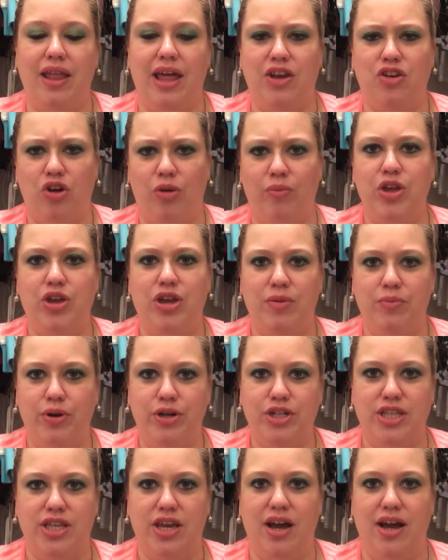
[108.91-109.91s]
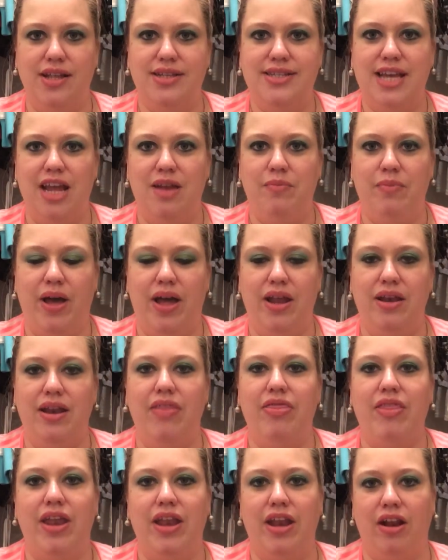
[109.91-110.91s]
Like normally you can push the content button
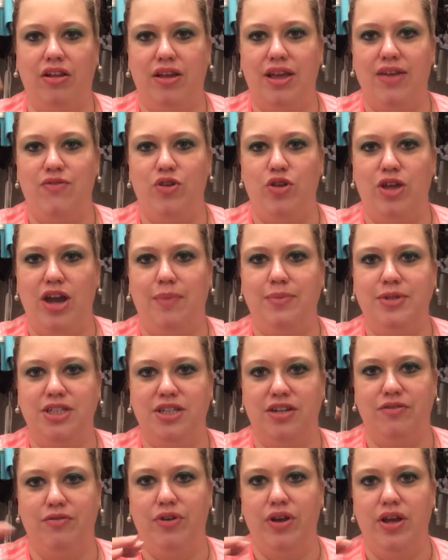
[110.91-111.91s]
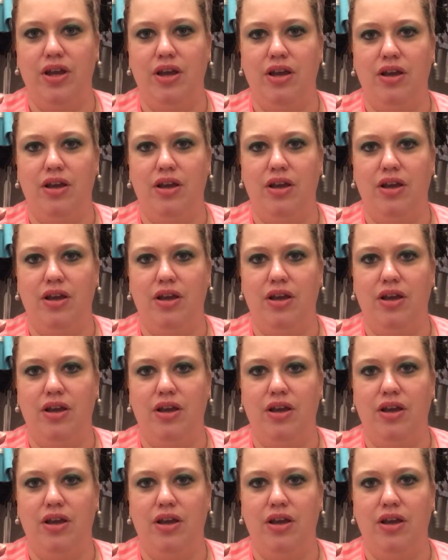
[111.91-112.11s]
and then it'll give you the option of